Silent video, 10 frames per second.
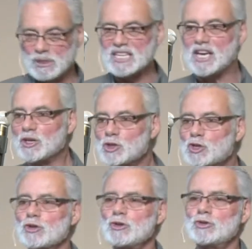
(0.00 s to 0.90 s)

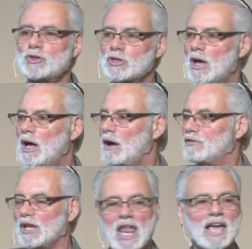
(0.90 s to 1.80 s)
gushers of
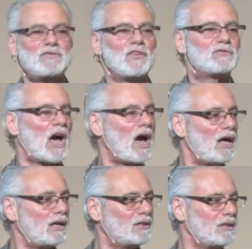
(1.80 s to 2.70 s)
the life of
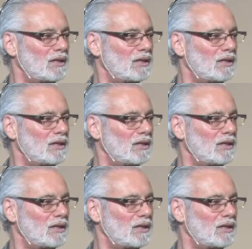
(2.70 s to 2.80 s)
God?